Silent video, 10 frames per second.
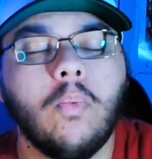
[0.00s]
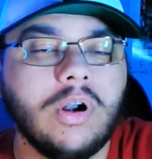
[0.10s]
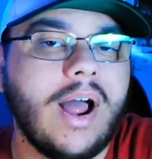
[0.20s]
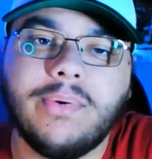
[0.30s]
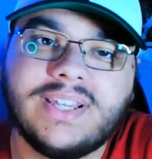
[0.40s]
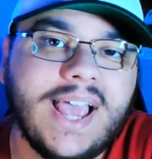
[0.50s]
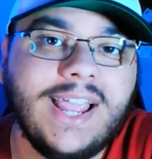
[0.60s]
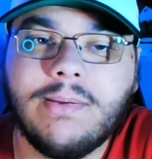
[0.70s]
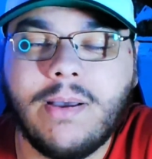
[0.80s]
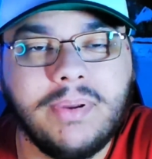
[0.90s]
what I was
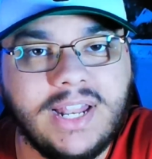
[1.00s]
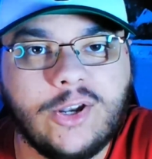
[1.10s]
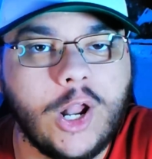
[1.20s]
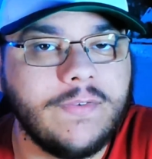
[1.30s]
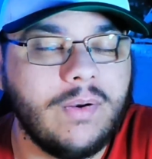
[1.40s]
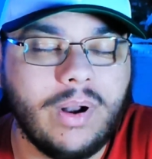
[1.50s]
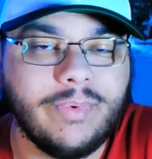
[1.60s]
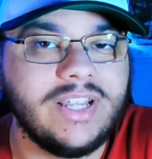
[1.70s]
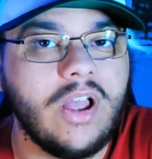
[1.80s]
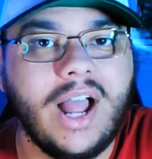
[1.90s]
saying about Billy Donovan when
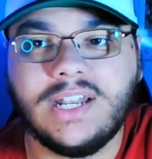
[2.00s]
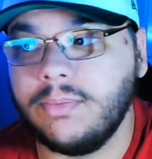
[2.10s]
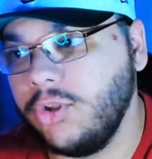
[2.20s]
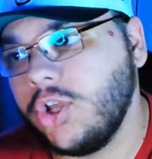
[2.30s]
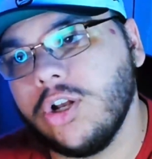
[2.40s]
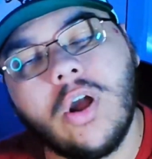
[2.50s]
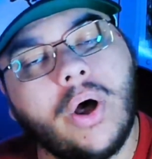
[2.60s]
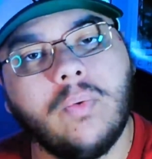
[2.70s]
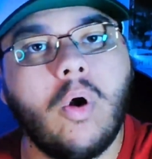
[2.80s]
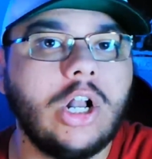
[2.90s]
we signed him. You can
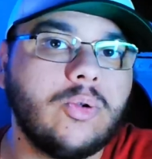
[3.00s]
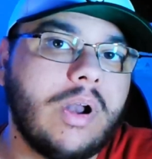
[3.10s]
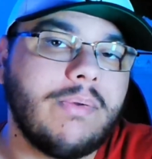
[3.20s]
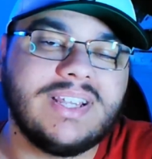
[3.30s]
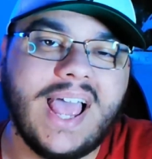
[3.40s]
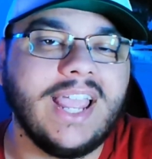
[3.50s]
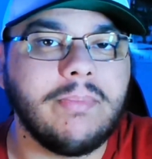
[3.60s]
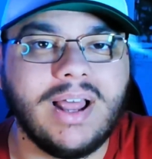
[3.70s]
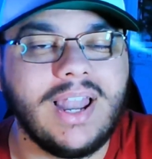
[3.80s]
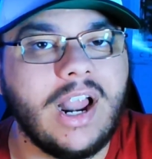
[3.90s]
go and watch what I was saying
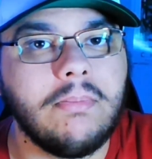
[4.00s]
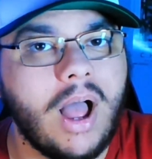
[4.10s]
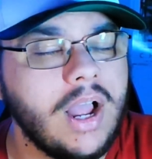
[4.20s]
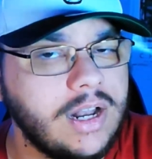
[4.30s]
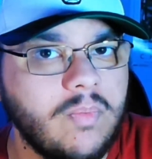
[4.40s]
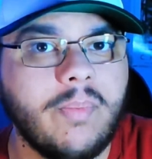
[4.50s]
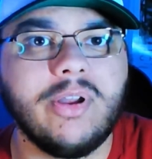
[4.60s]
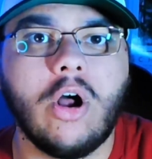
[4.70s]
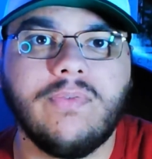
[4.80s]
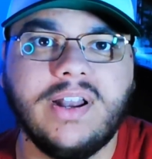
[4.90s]
about Larry Markin when we
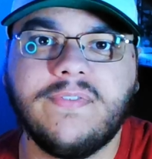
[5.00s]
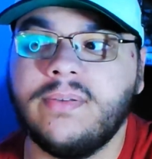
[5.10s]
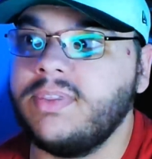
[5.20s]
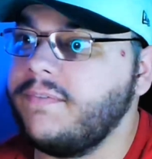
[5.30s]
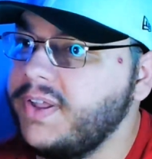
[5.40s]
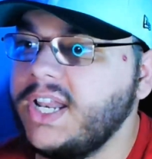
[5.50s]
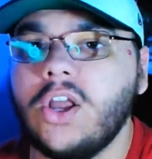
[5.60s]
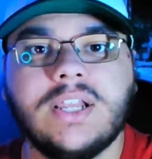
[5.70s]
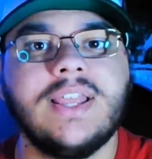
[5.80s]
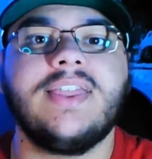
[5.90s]
got rid of him. The
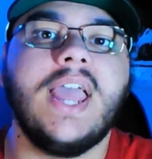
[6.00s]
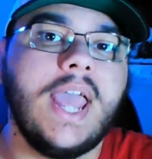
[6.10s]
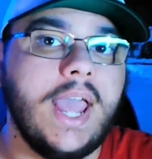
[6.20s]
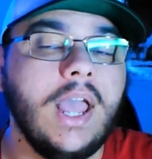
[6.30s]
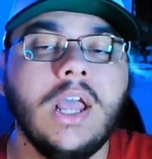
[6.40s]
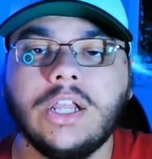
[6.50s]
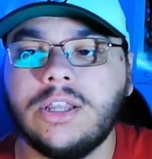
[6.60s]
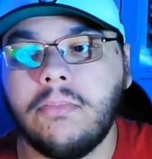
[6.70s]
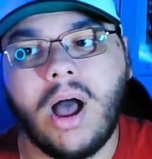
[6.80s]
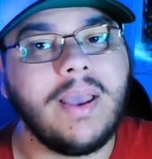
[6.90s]
videos are there.
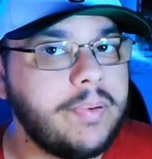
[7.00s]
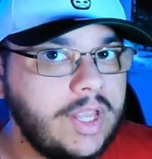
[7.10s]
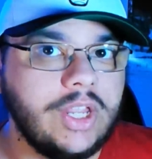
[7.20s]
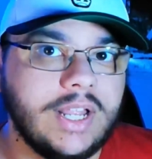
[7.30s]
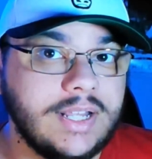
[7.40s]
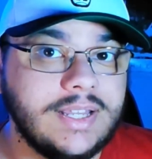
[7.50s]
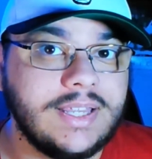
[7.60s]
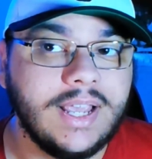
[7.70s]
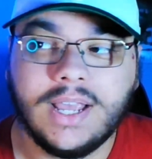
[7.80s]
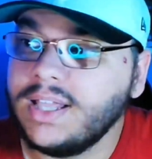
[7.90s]
So my
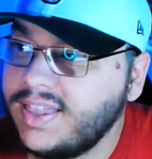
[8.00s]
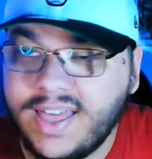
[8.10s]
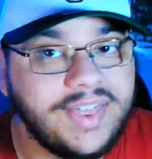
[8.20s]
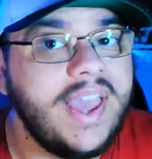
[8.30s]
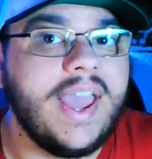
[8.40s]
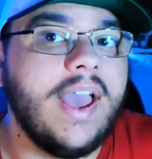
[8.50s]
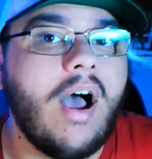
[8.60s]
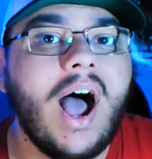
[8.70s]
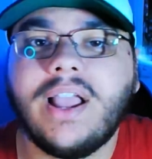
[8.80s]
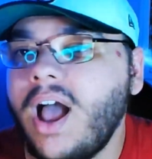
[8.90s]
opinions they're there.
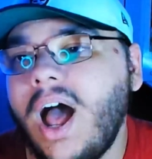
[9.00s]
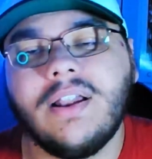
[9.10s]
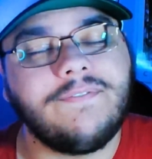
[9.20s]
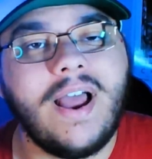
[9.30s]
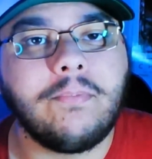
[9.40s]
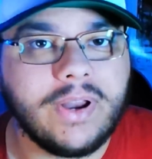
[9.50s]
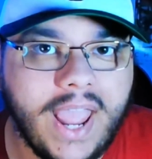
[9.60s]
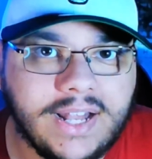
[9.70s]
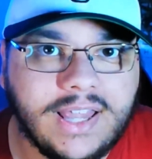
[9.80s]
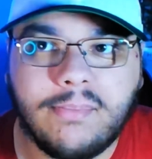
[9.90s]
I can't
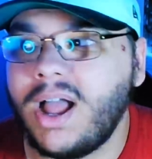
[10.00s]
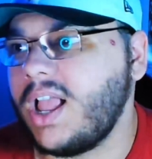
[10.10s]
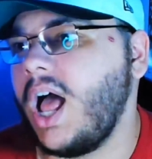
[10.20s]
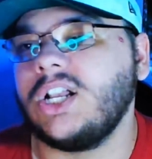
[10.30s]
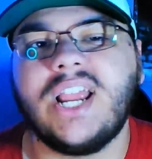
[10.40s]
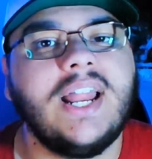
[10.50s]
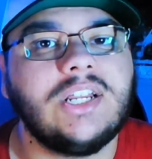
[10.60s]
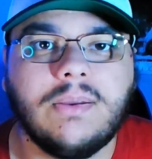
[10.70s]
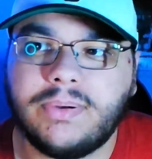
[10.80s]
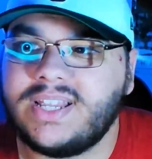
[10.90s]
fabricate them. I can't
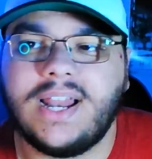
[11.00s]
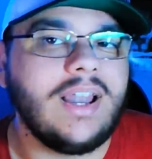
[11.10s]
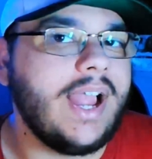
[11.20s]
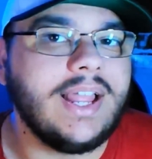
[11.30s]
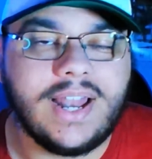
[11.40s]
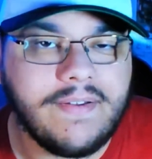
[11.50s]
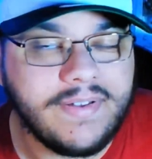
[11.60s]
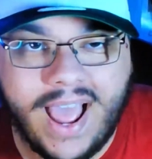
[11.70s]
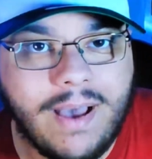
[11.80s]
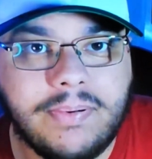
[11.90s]
change them, pretend like it
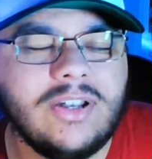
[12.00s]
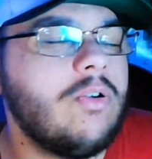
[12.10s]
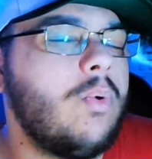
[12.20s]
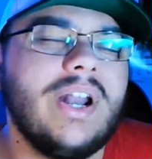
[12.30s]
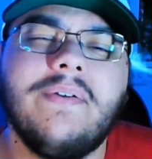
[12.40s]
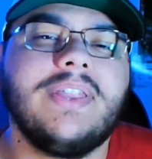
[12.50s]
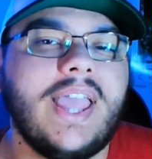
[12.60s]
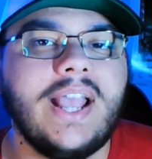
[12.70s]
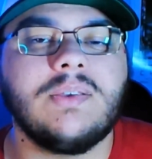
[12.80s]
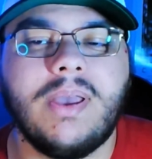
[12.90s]
never happened or whatever the
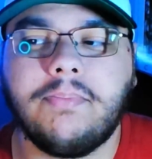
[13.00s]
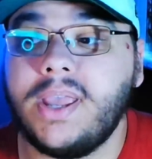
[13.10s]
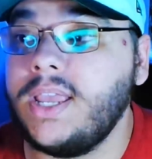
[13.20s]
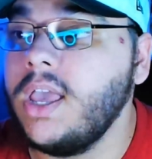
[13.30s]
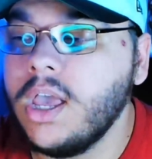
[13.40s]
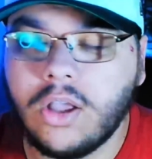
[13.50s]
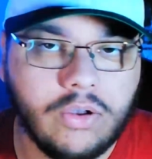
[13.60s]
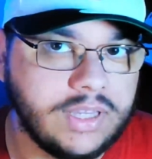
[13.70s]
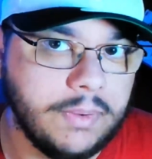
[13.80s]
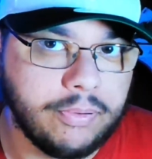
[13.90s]
case may be,
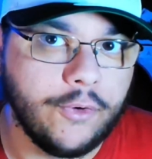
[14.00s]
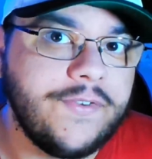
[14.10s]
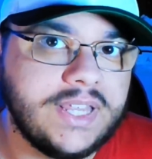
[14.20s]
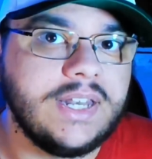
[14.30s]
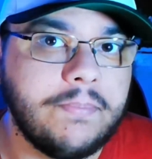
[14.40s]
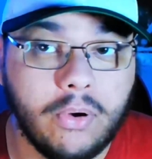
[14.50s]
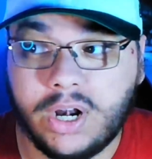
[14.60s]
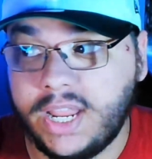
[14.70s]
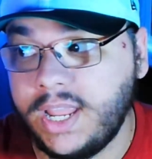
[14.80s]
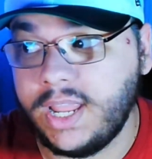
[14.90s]
because the proof is in the
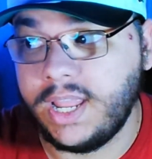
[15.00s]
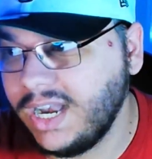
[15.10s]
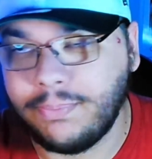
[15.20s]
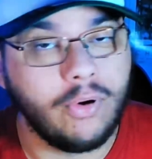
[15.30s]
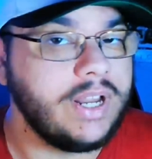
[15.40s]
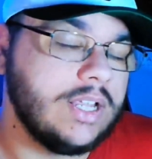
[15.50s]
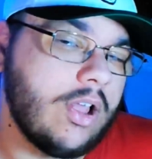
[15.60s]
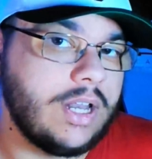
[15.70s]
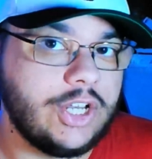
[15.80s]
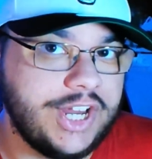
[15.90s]
pudding and the pudding is
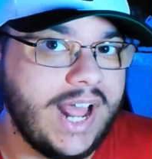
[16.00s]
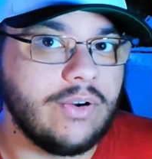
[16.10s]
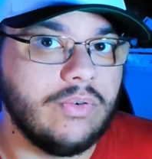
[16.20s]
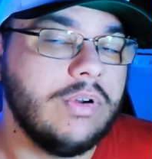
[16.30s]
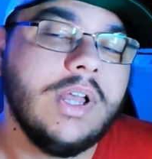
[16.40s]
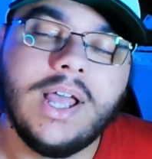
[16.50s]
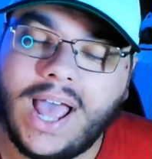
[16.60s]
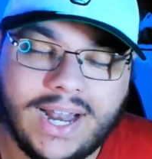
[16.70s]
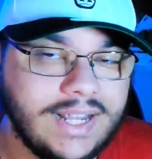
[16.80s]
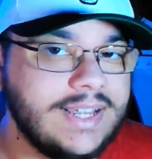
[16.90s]
on the channel.
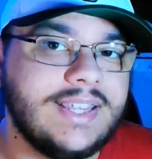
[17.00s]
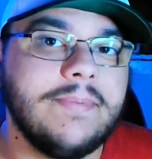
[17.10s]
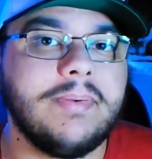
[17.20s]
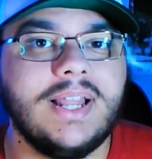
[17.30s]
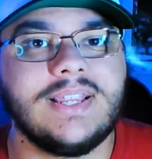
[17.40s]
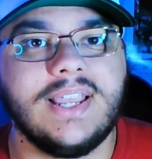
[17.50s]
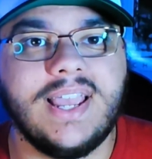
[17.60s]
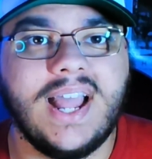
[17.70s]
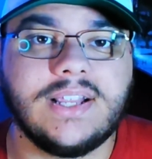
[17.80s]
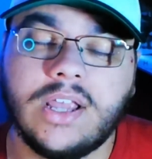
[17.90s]
And it's as simple as it
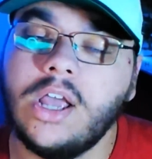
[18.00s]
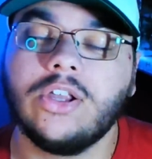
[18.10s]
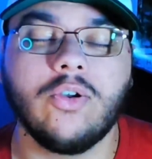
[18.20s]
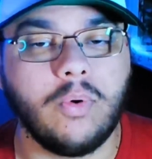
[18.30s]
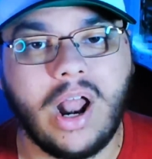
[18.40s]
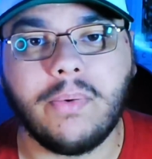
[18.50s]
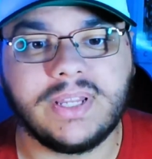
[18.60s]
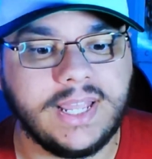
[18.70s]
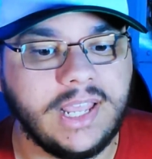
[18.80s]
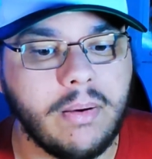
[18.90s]
gets. So what I
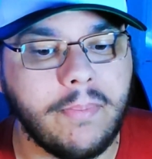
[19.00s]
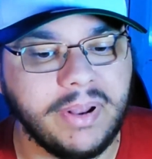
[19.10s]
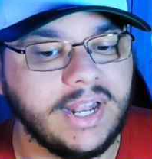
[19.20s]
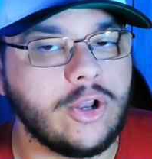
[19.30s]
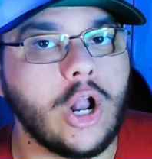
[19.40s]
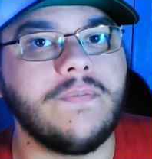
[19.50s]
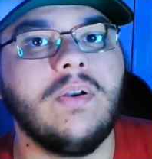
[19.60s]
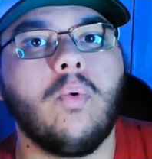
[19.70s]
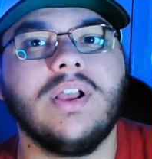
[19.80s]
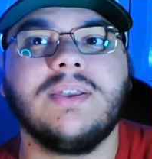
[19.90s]
was thinking about Billy
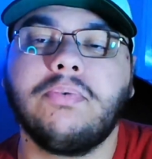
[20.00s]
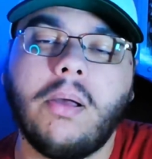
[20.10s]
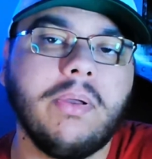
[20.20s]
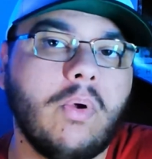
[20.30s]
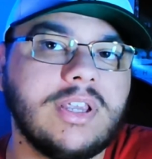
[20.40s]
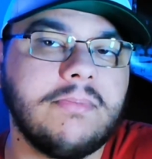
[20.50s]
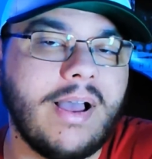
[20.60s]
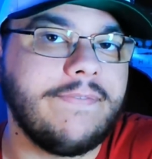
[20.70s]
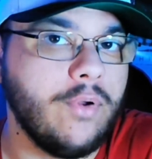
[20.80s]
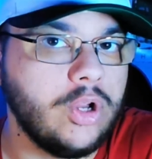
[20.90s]
Donovan was it probably wasn't
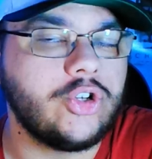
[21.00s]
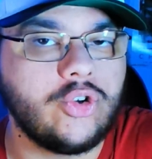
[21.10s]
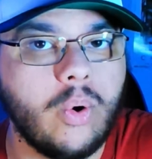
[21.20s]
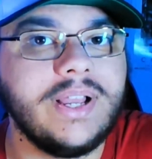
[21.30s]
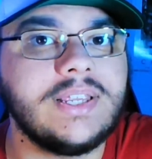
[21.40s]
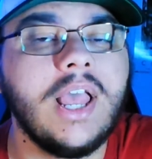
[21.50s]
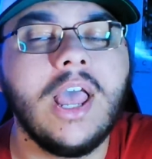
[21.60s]
my first choice,